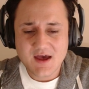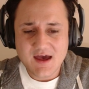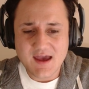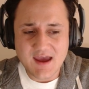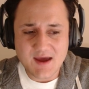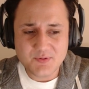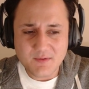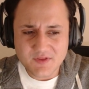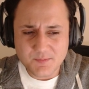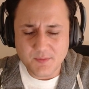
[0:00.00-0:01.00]
and
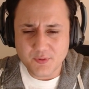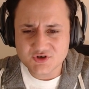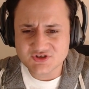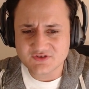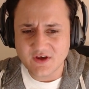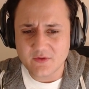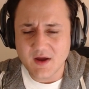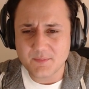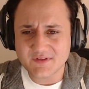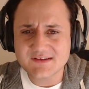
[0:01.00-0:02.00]
probably the proportions all the way
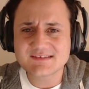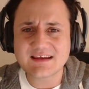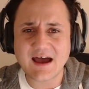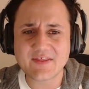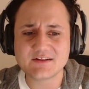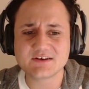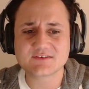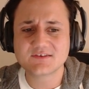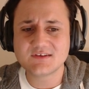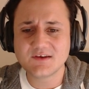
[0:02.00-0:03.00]
up. And let's see how that
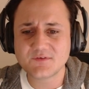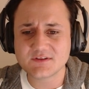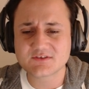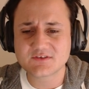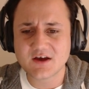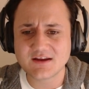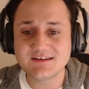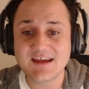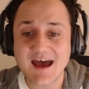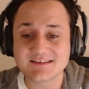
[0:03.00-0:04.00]
looks. Let's see if it looks good.
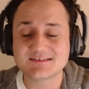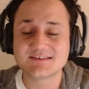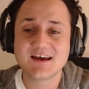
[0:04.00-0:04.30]
And yes,